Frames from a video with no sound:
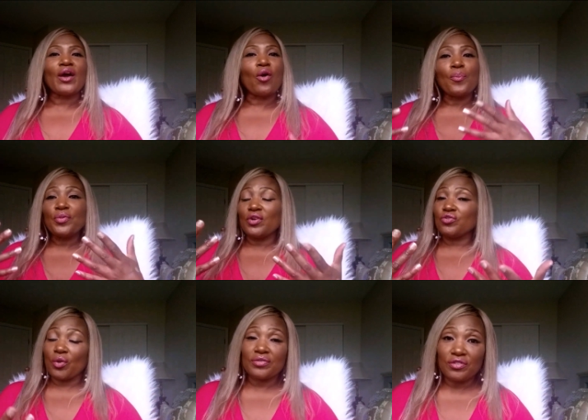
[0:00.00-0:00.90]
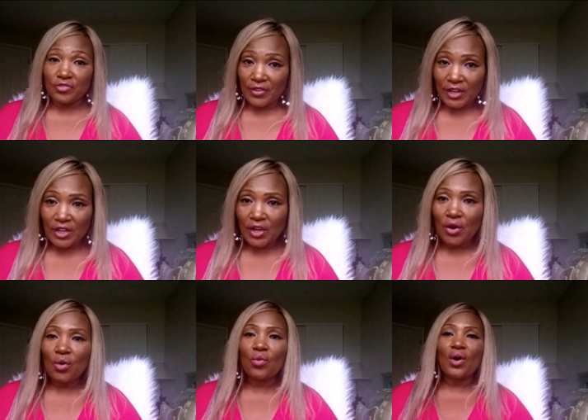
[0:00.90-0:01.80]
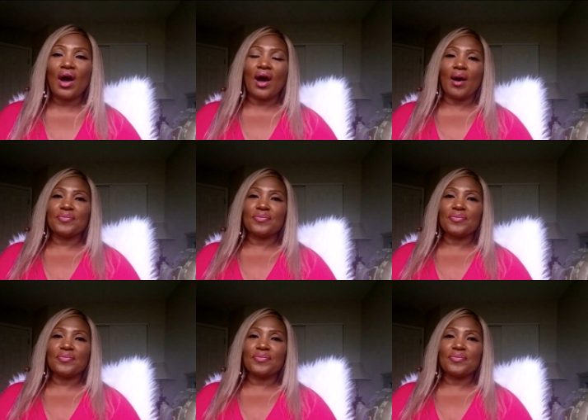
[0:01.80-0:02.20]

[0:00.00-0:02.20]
I hope you enjoyed this video.